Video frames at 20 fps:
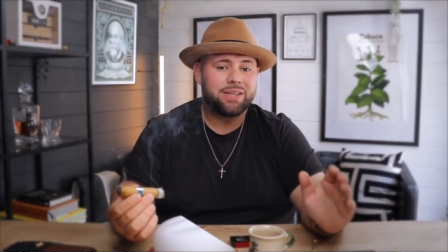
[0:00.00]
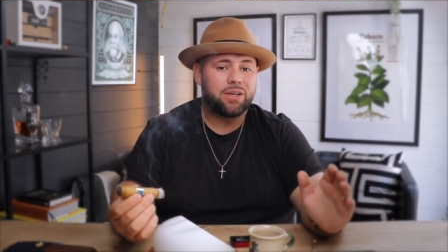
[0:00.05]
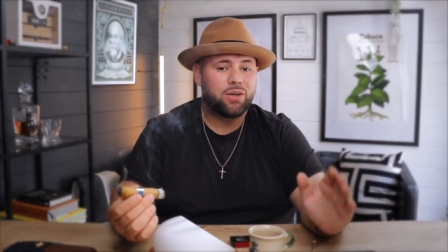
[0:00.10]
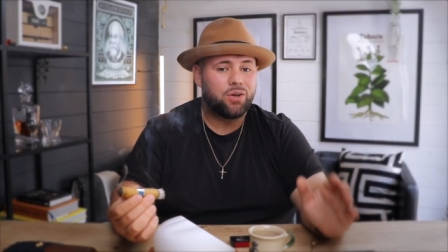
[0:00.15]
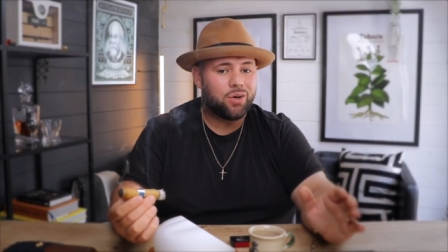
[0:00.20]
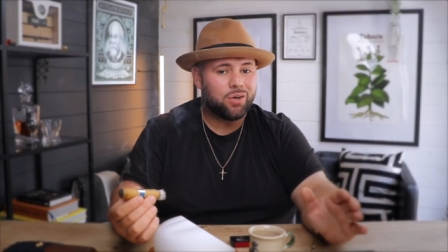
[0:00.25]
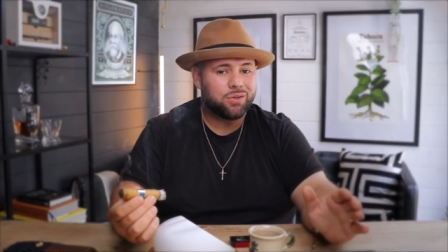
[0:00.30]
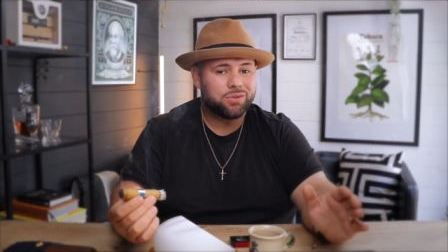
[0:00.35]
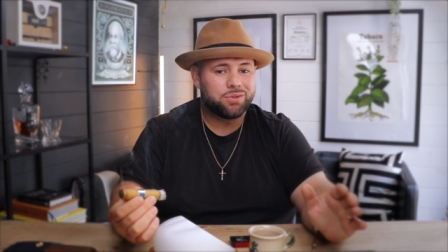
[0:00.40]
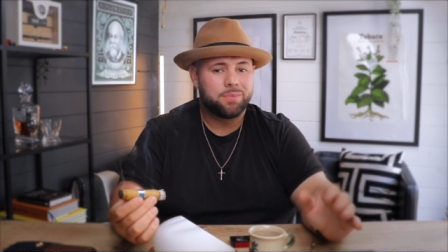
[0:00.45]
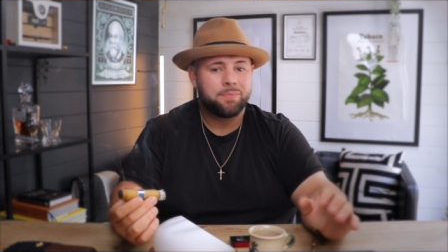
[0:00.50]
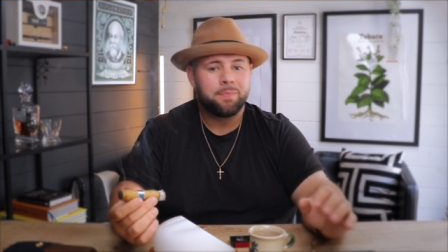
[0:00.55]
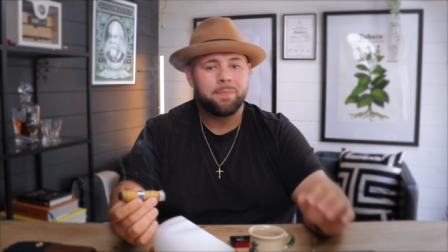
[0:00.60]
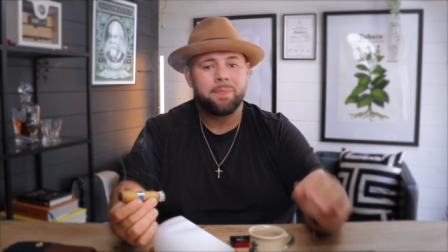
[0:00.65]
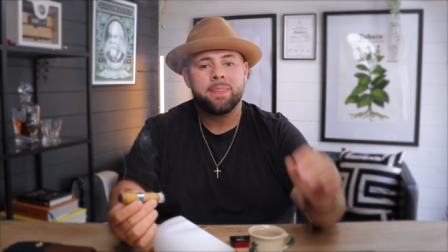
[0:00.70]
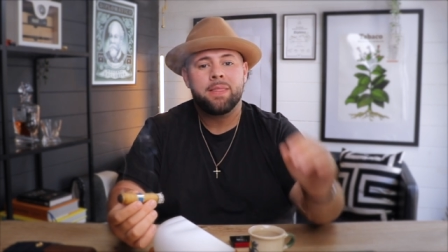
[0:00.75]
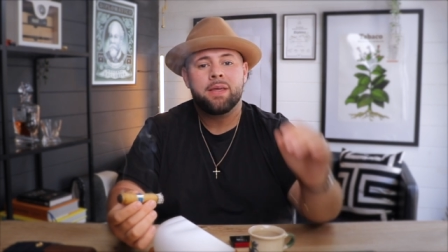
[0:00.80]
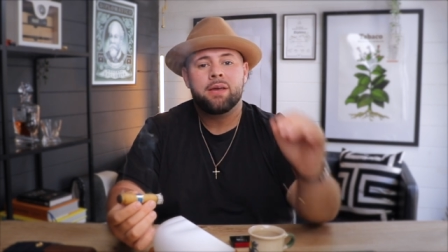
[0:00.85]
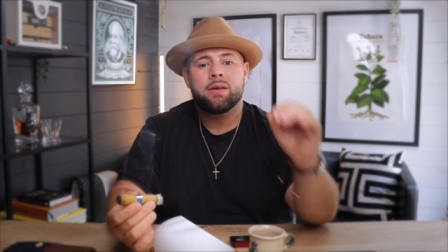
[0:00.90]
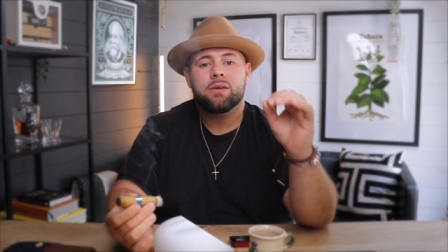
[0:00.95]
a lot
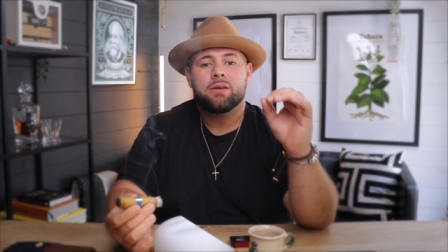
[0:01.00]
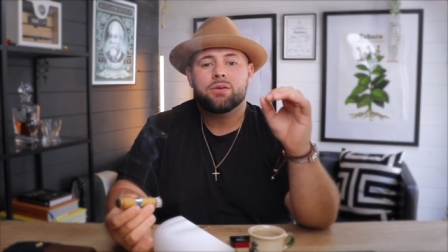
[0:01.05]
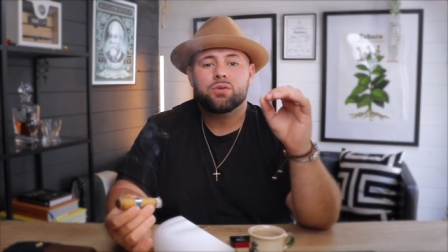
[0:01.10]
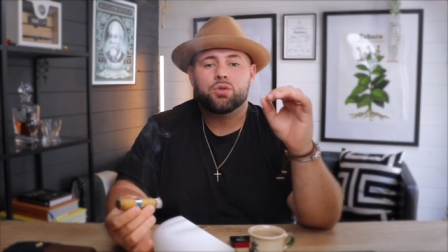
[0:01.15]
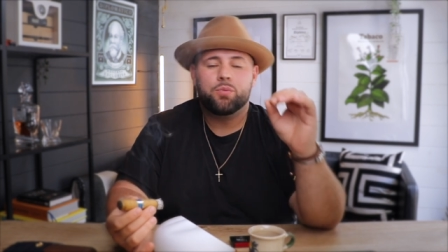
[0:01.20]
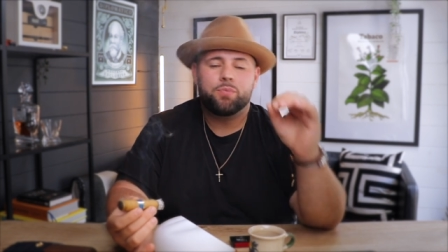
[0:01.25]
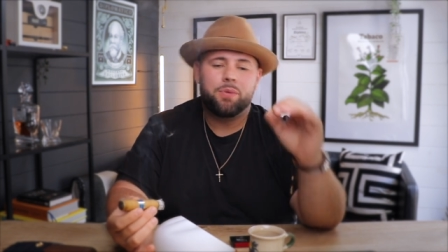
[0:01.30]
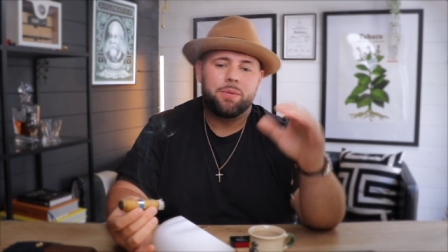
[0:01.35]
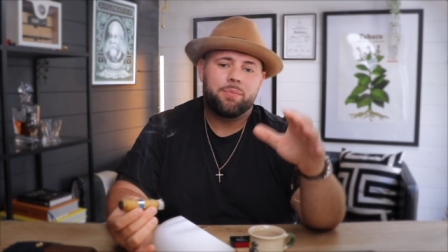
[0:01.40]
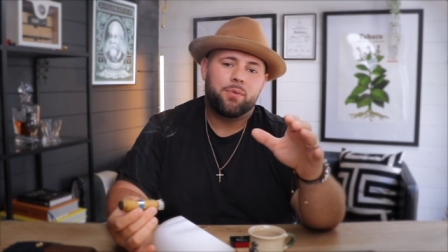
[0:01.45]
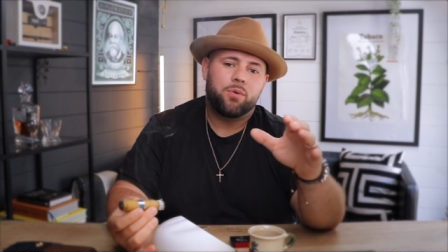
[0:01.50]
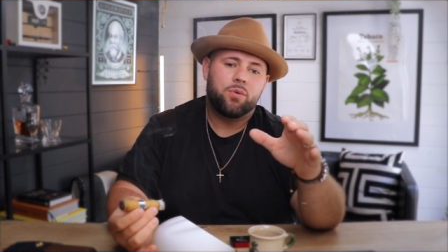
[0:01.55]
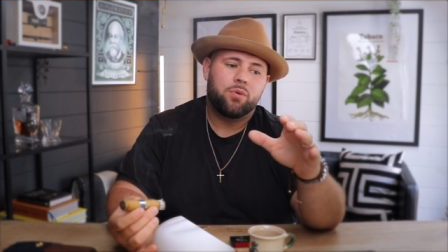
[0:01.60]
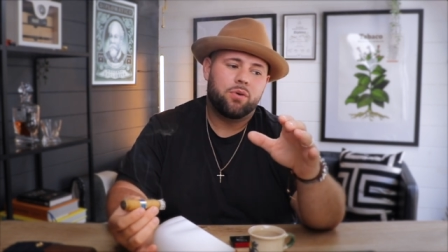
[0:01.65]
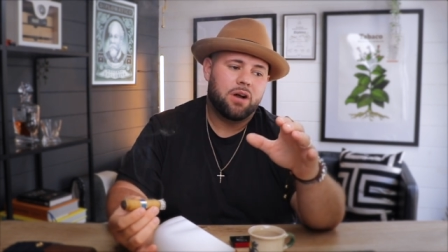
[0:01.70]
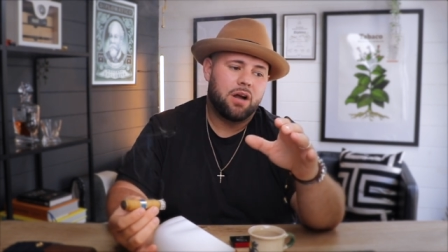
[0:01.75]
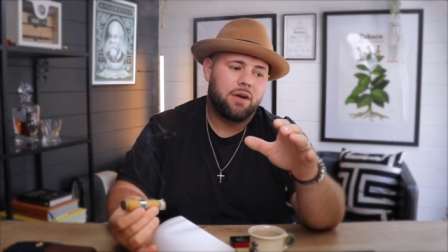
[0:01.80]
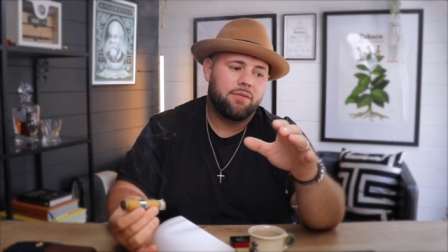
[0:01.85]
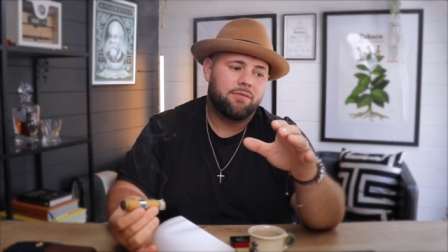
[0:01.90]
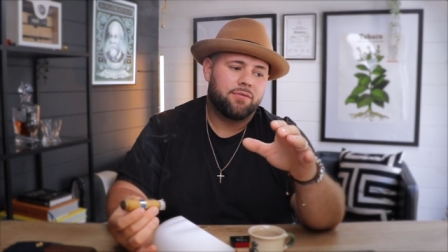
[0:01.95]
to people who
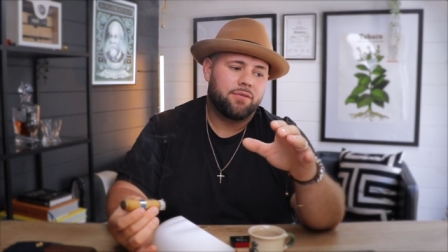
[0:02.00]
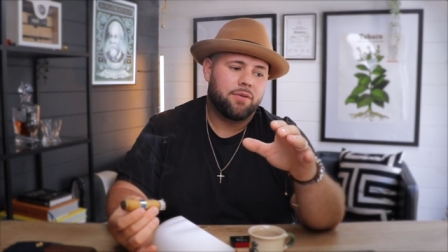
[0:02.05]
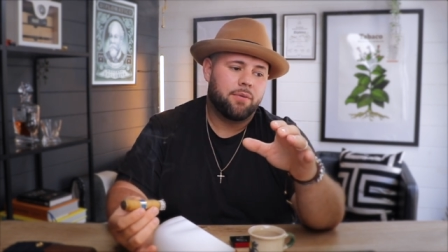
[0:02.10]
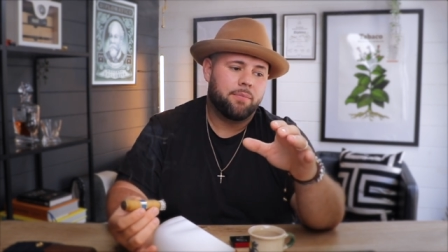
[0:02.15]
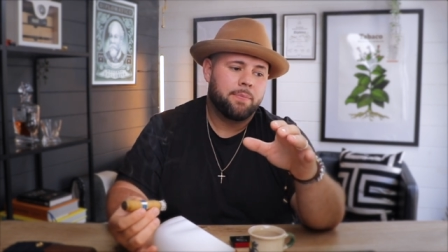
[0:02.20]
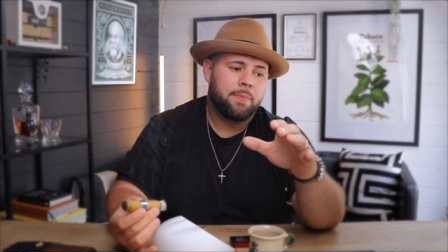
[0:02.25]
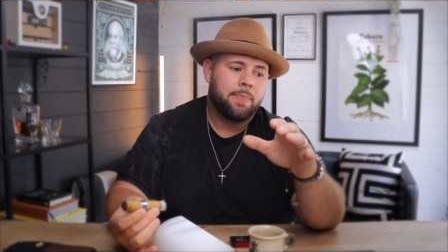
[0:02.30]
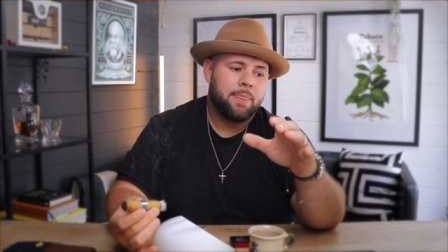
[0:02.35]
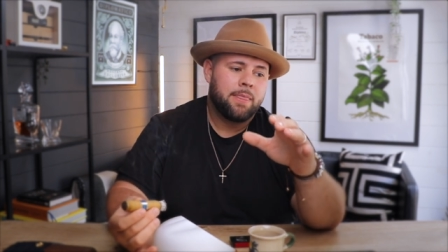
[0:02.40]
come from